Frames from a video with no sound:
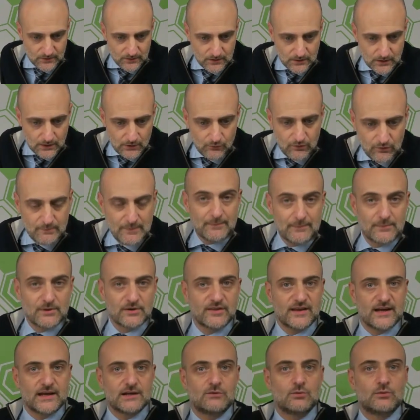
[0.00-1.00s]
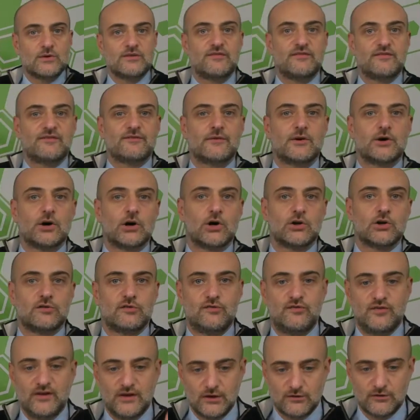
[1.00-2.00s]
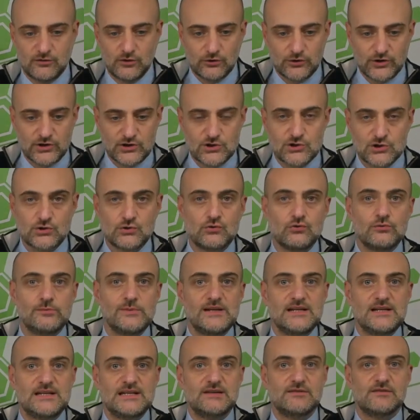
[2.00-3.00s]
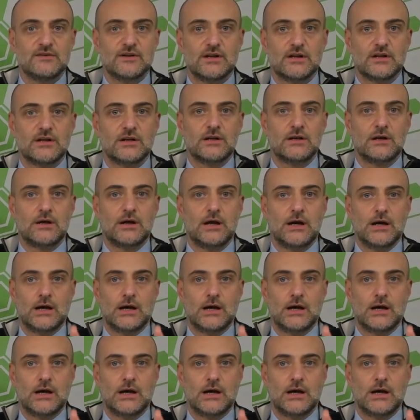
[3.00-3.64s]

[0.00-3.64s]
Remember that we've got Field of Glory 2 Medieval